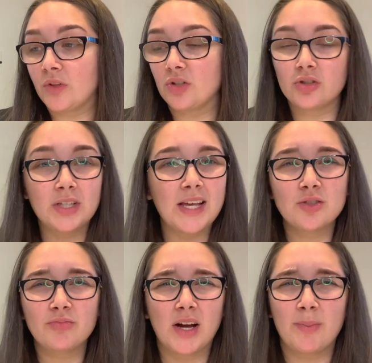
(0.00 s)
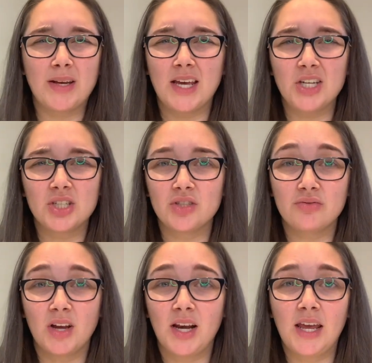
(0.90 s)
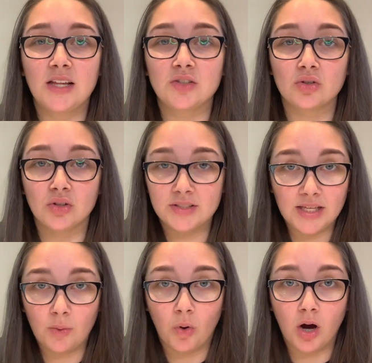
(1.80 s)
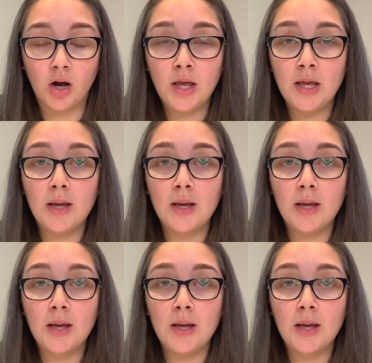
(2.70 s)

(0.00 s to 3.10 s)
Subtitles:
just to get some recommendations really, and sort of see what